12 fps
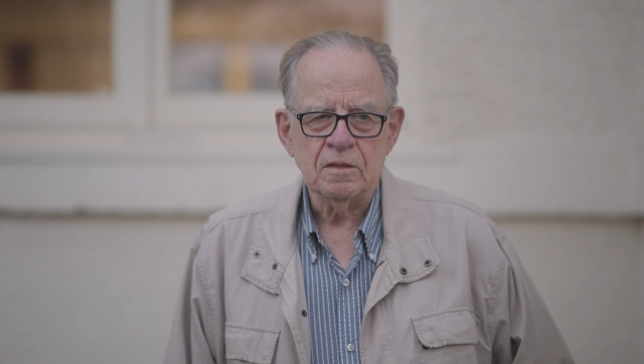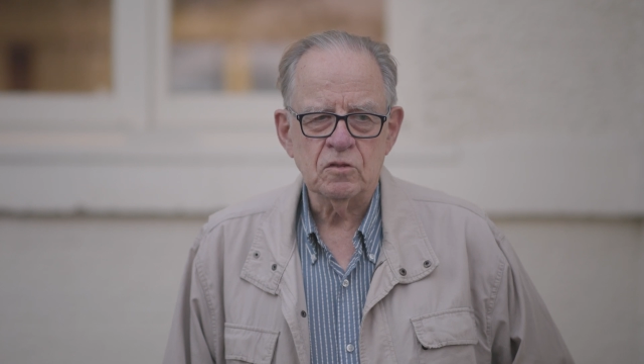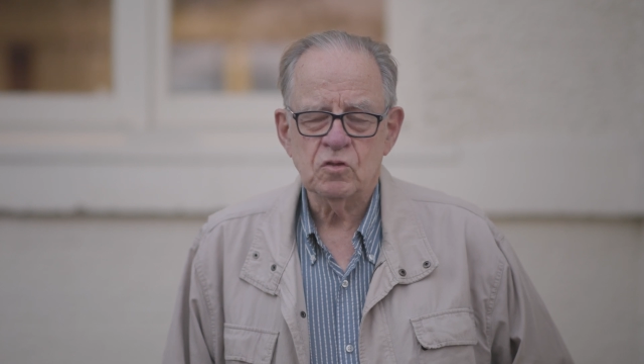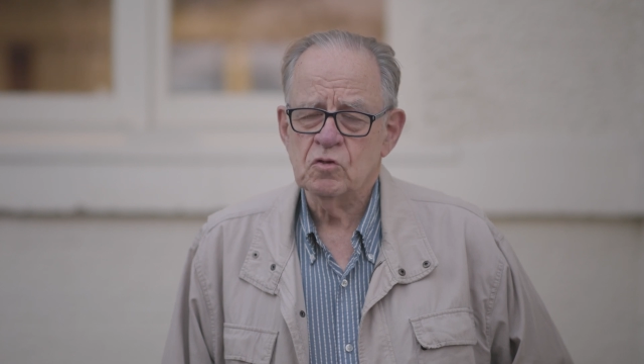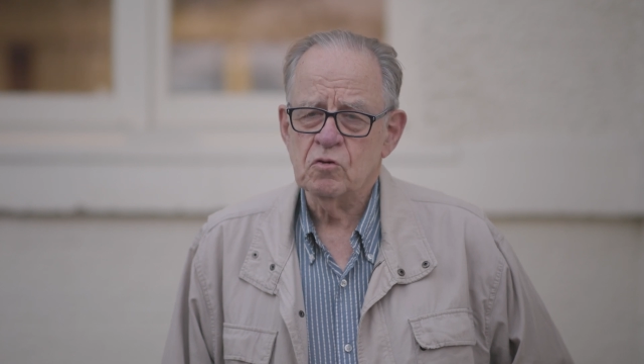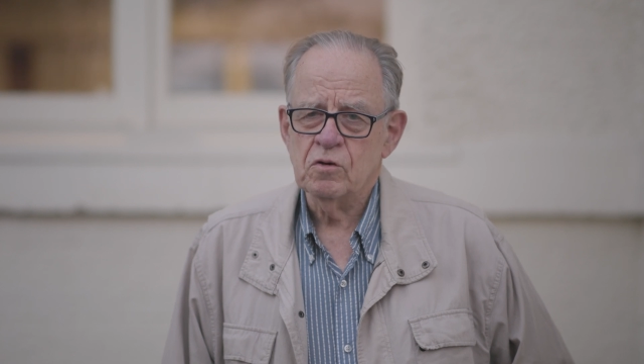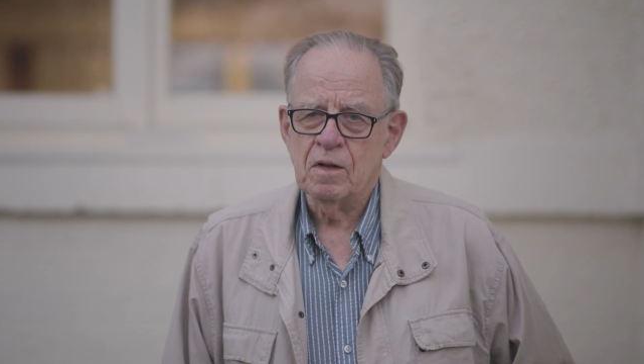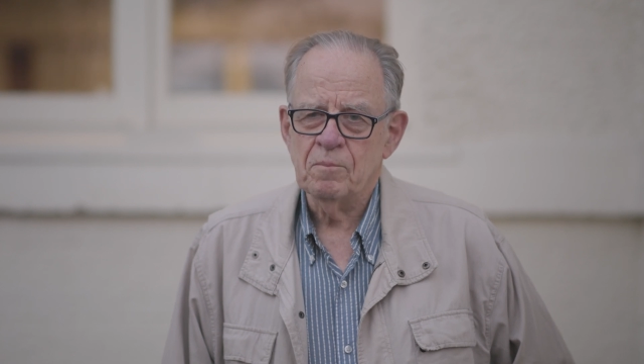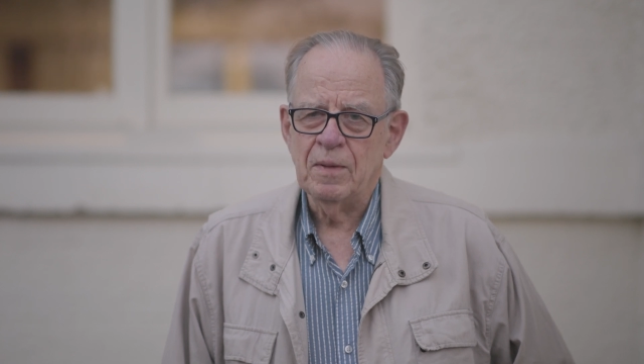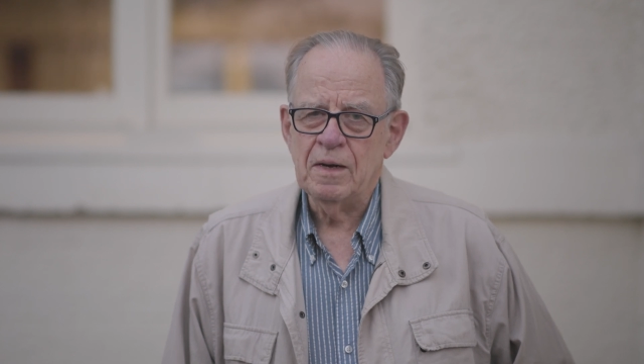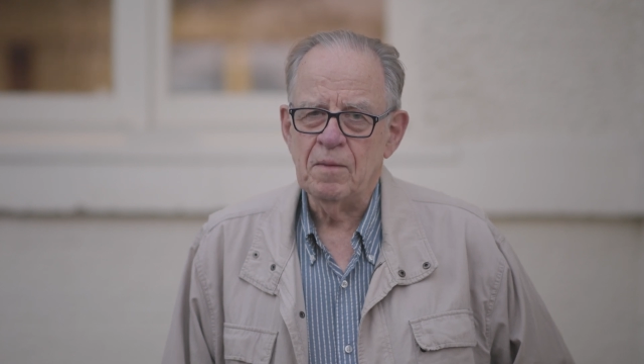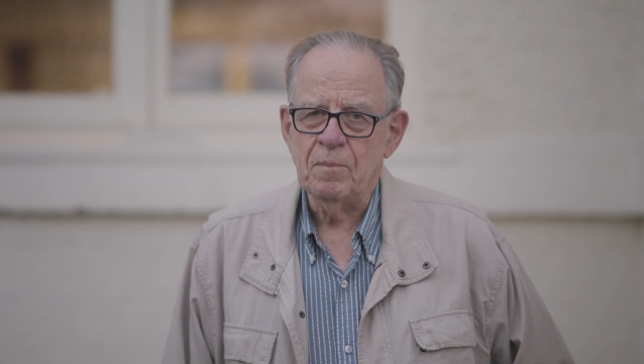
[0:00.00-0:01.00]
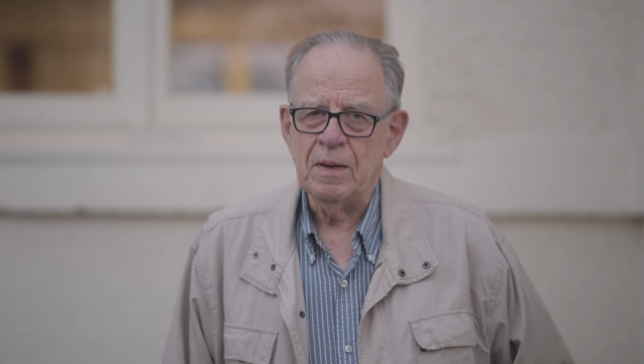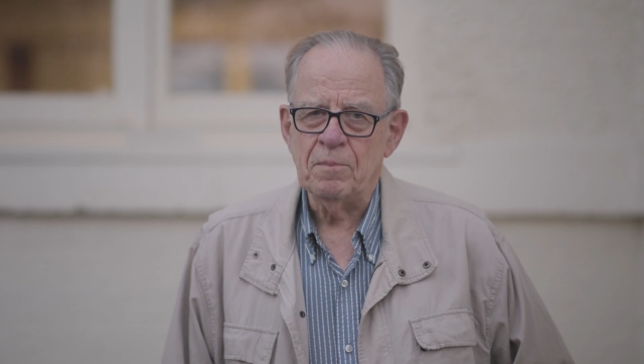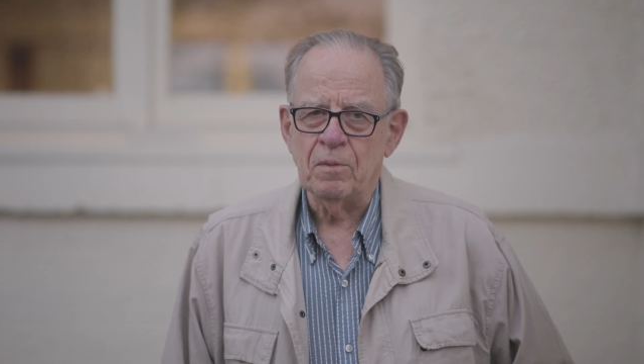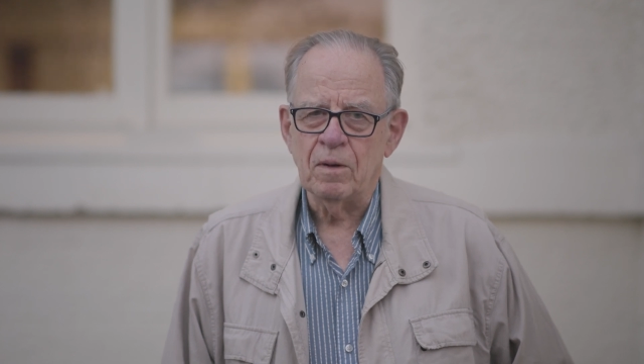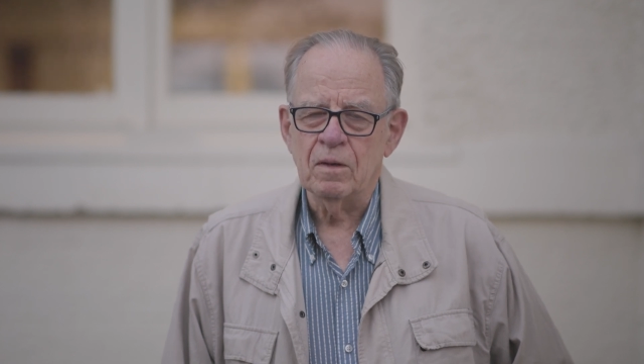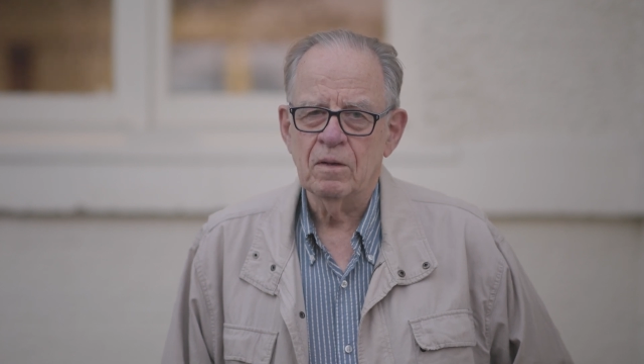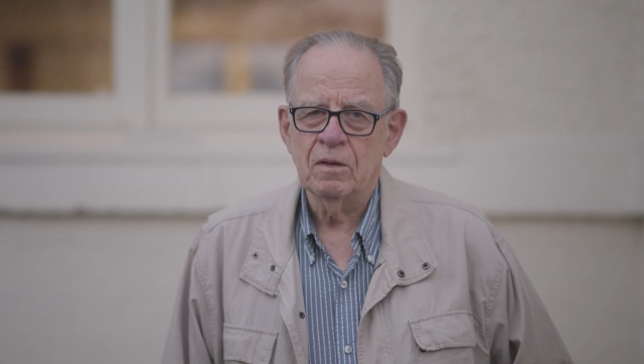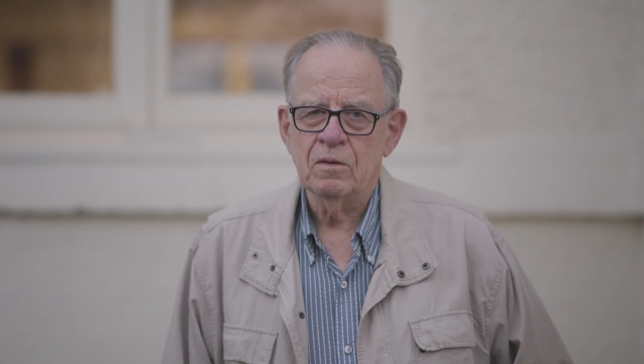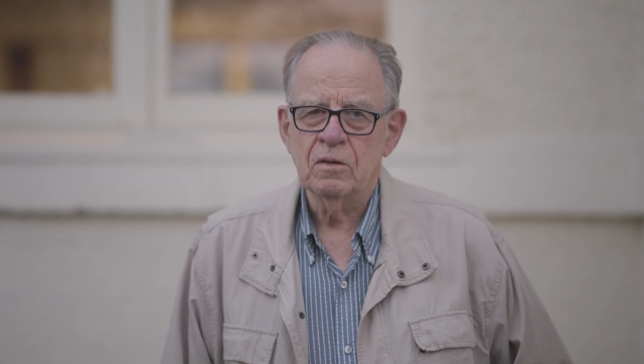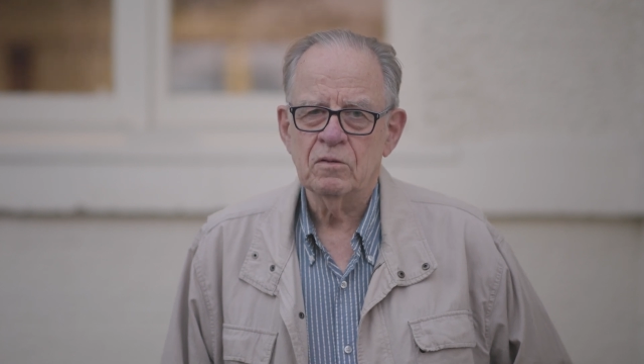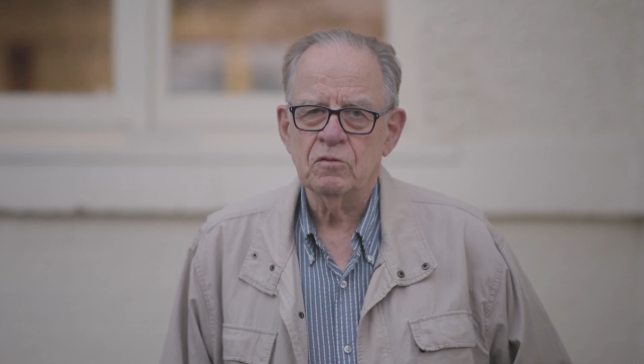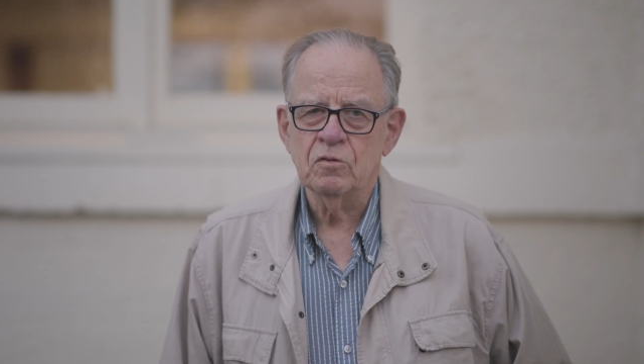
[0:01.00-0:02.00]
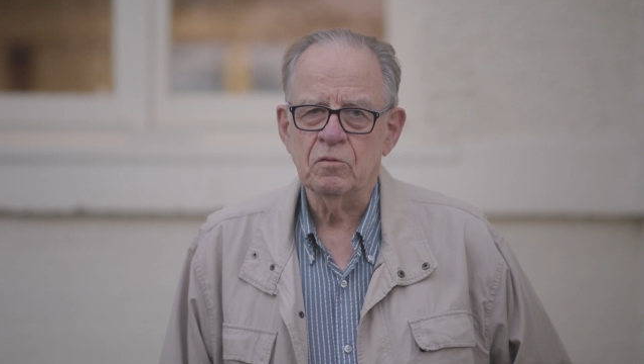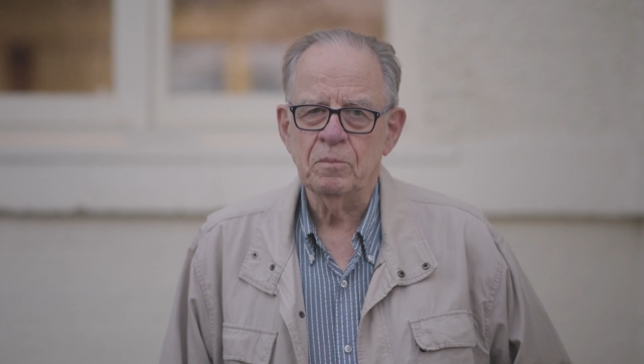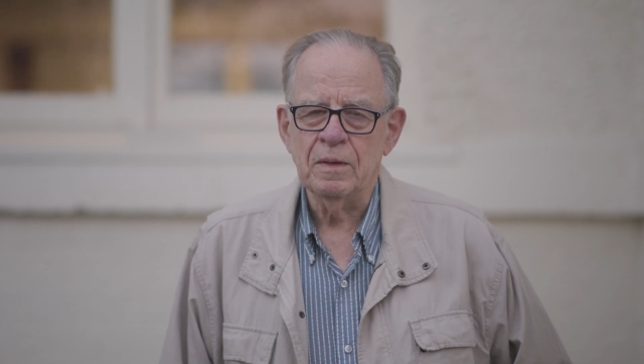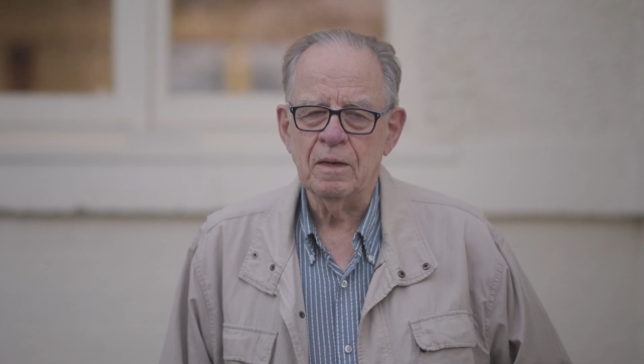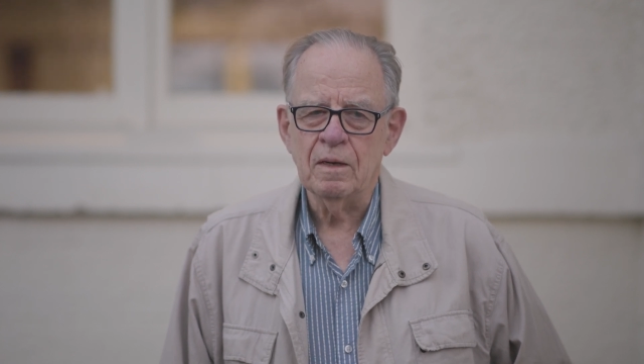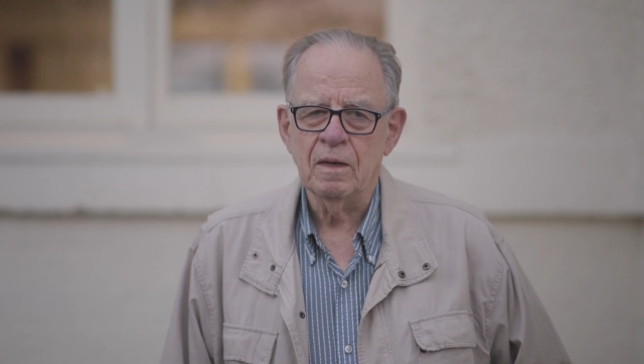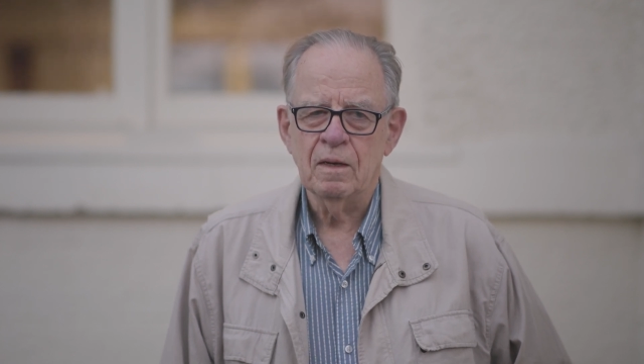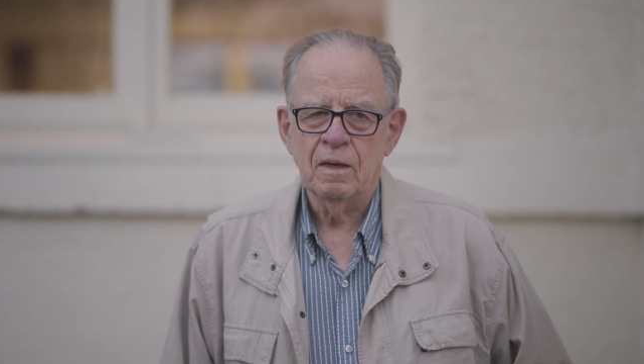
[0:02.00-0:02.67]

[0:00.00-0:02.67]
stirred up many people to be